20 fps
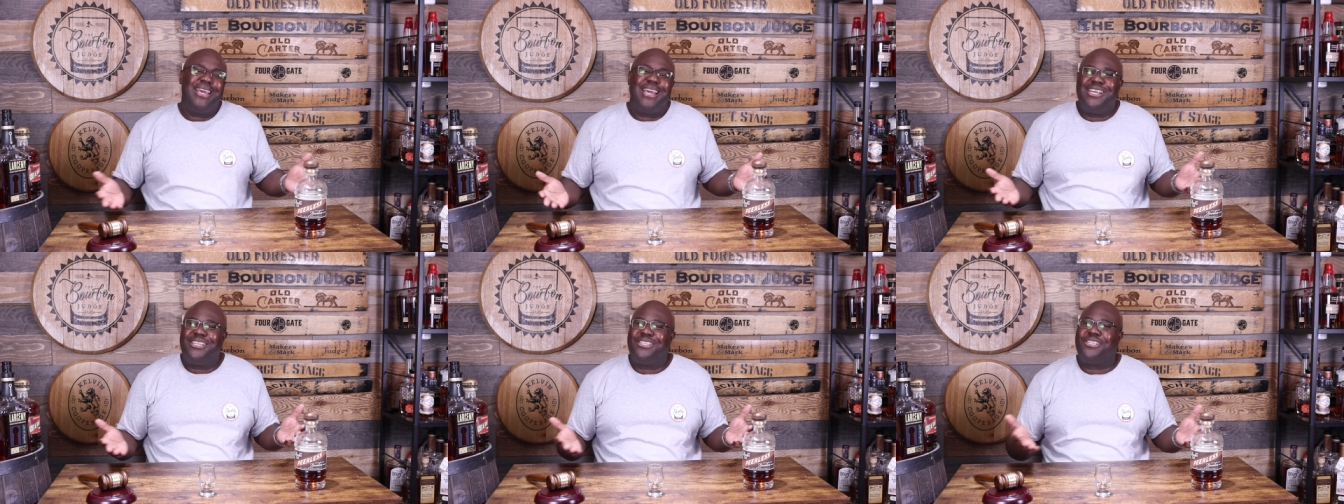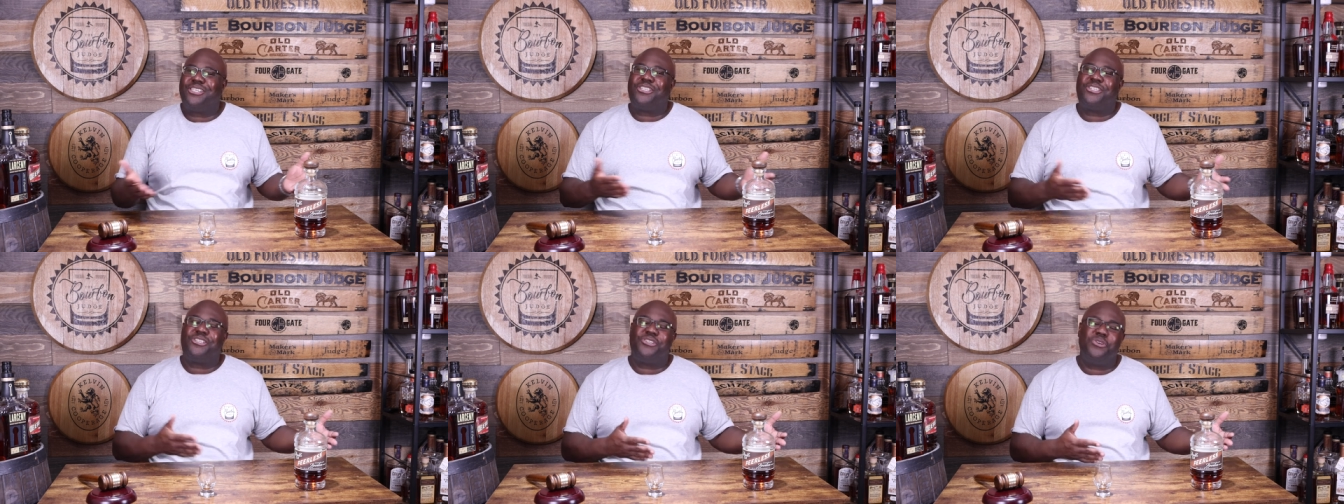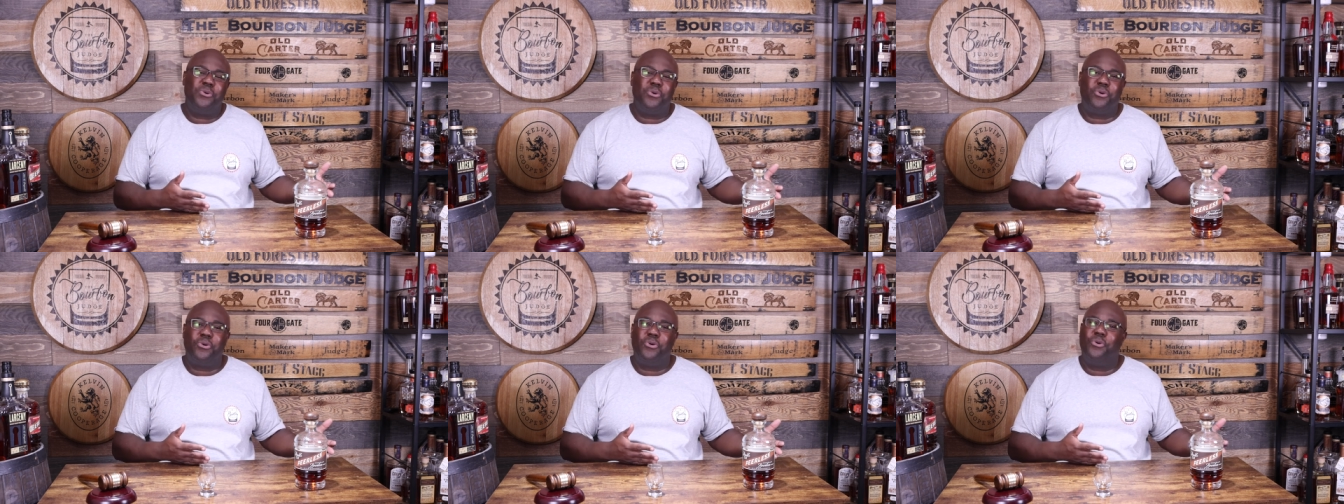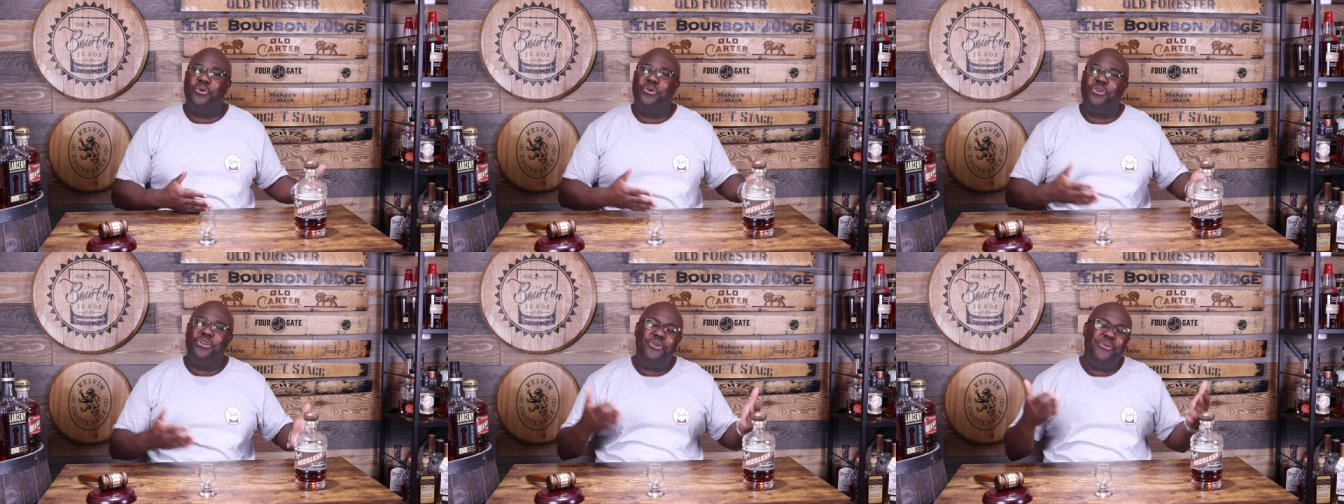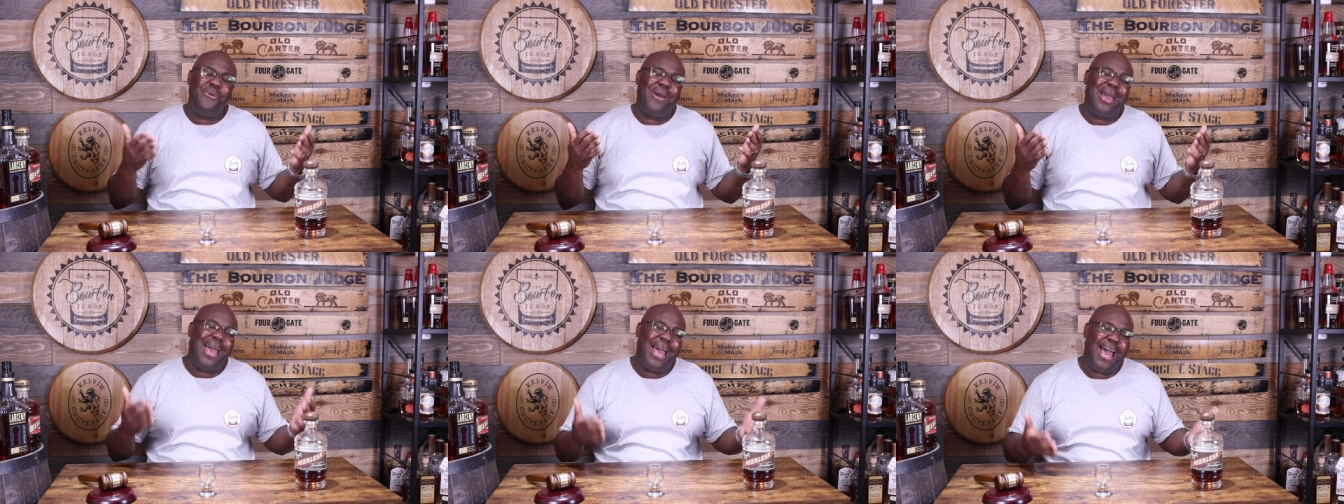It's just so cool.
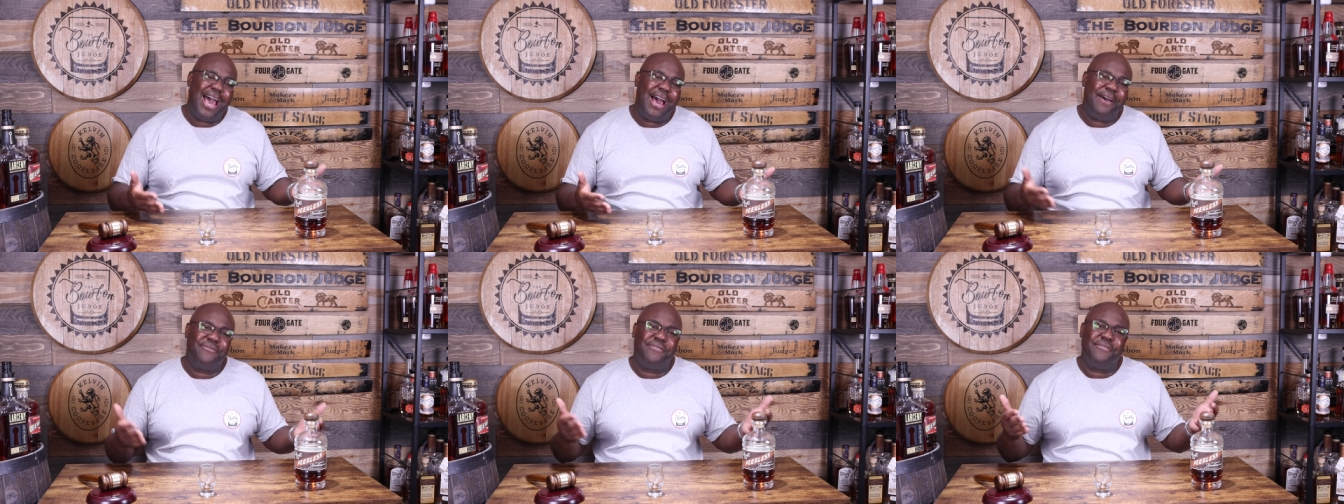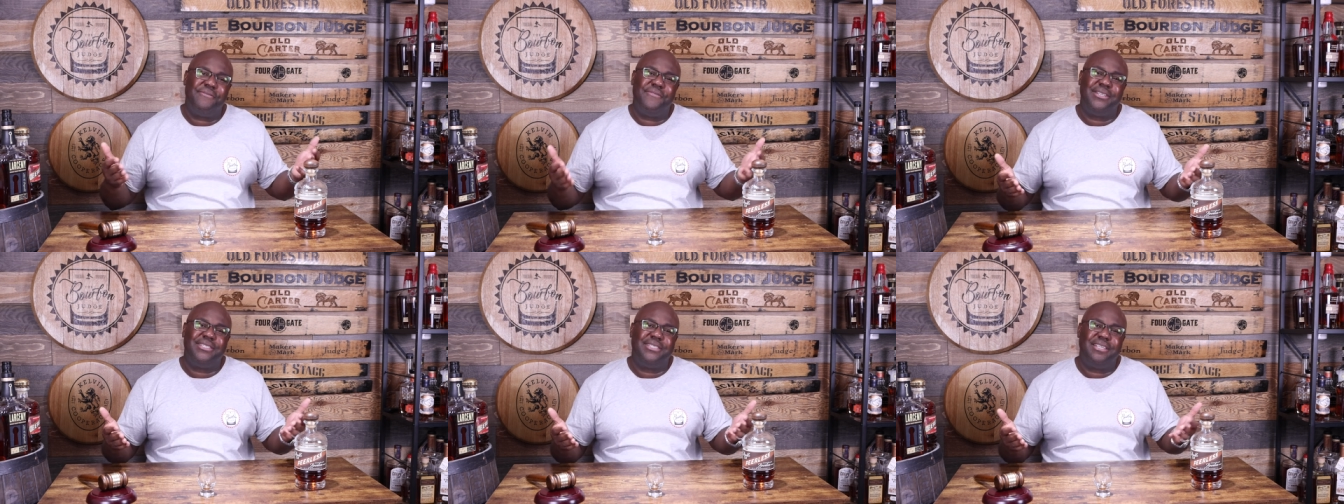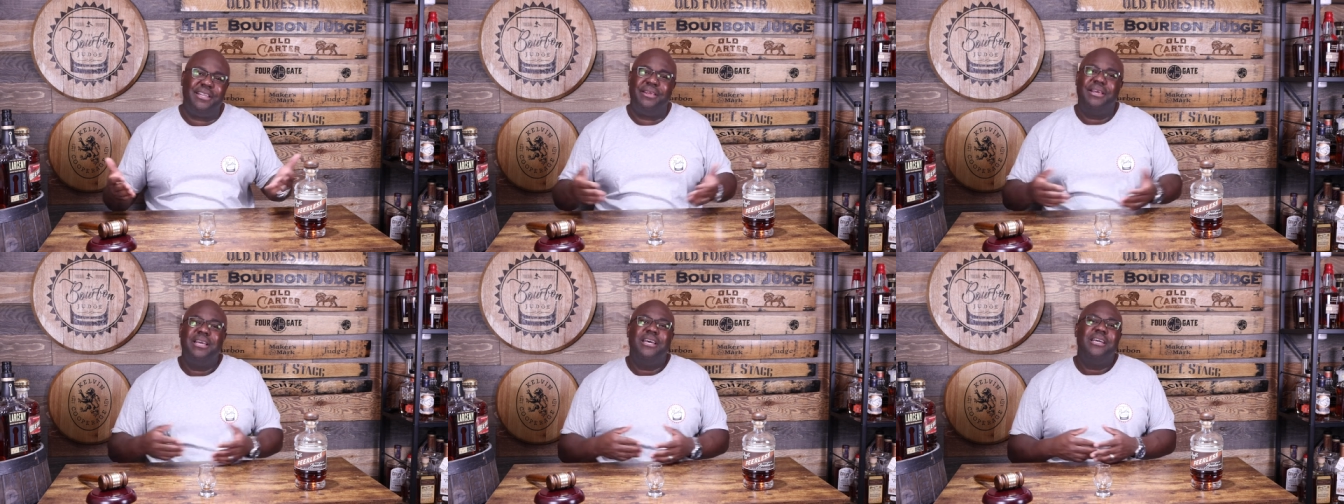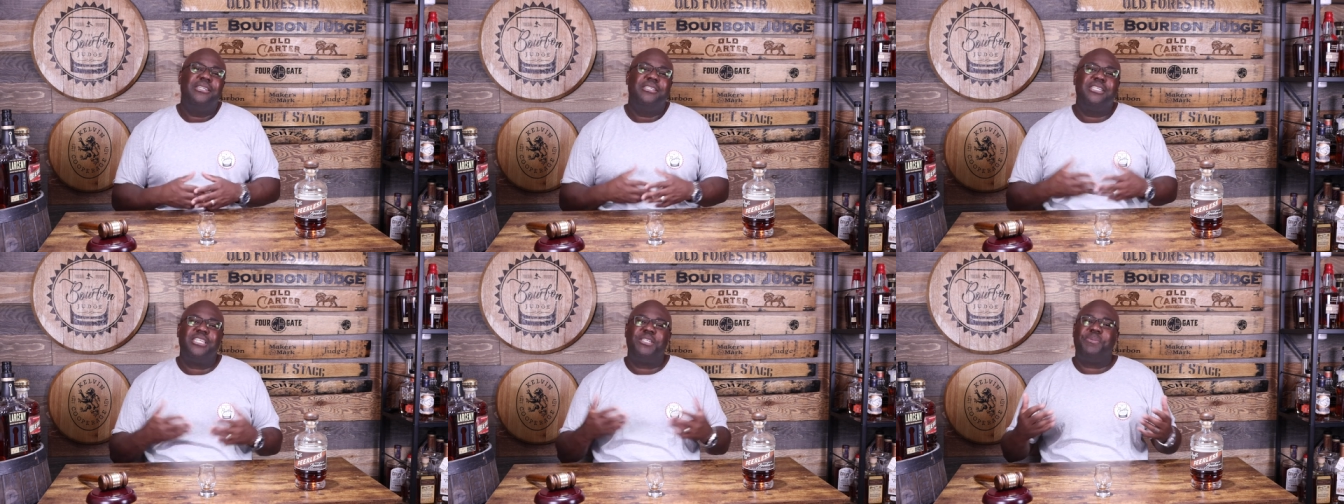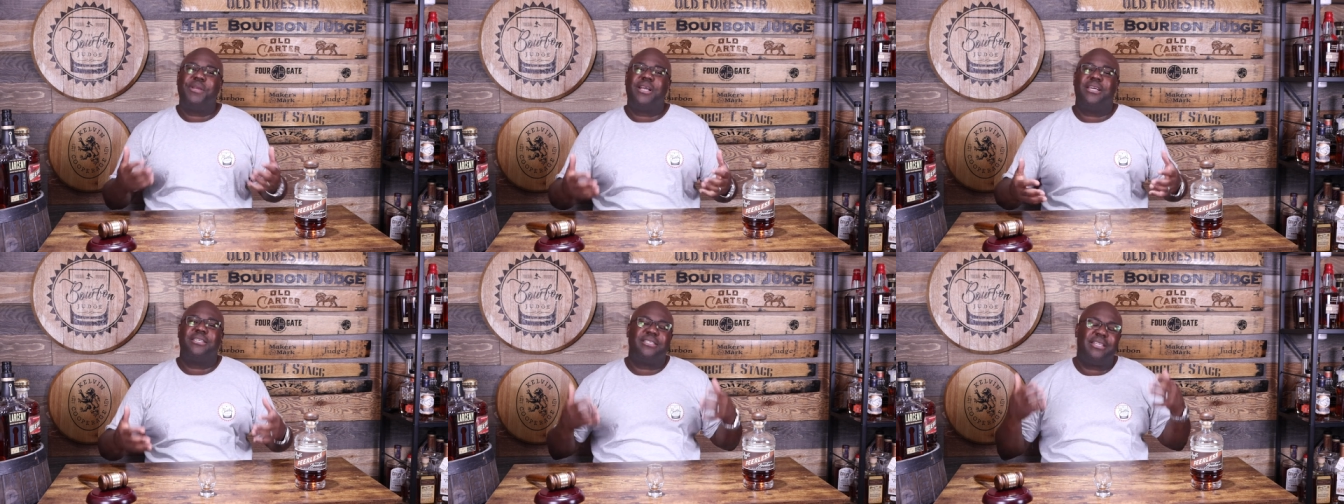You have to visit just
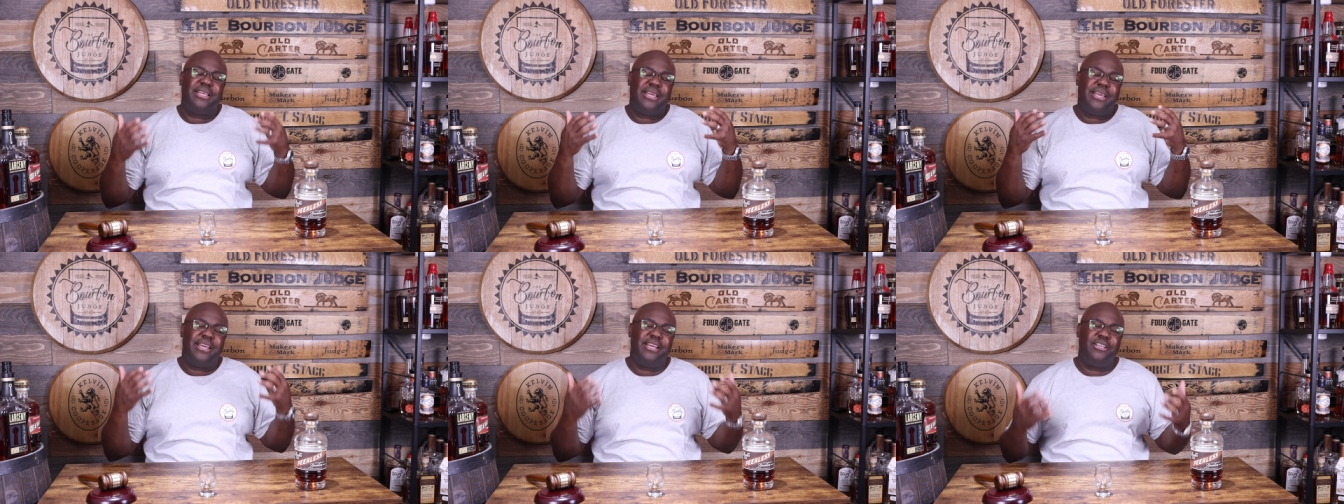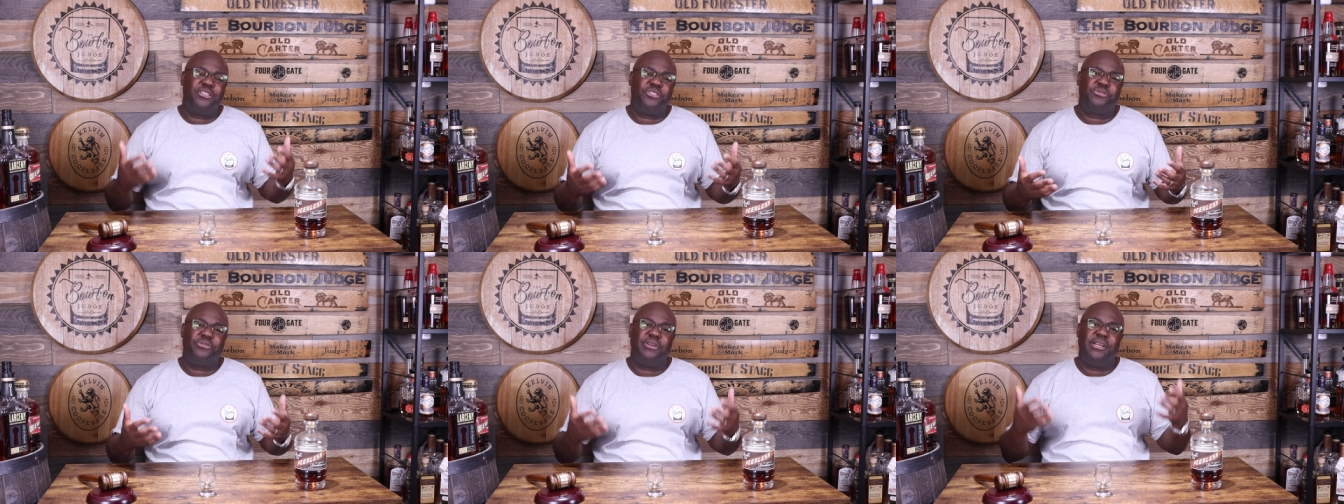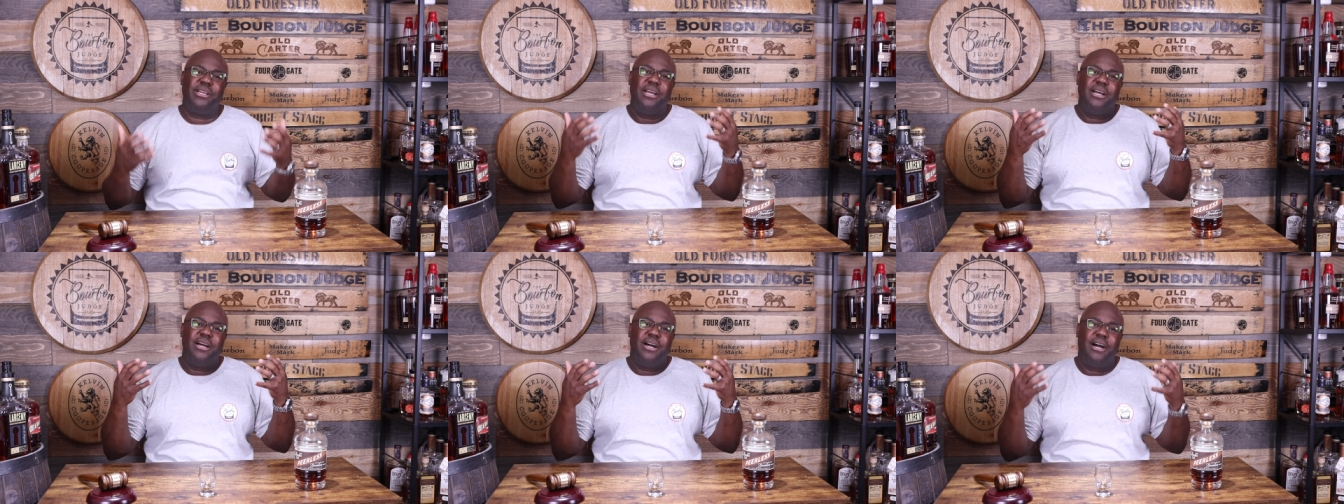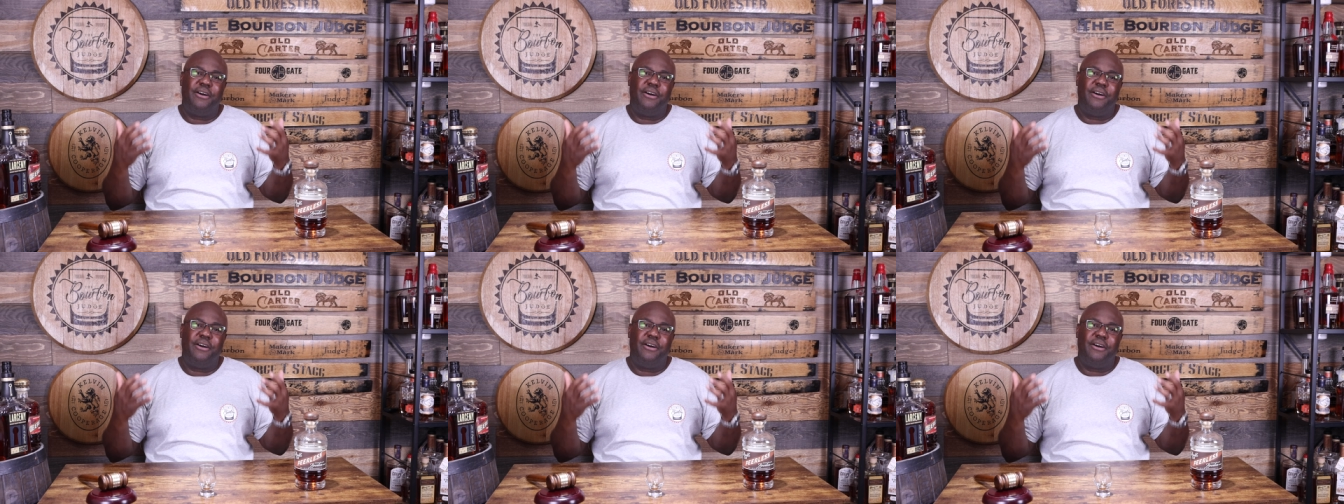because of the history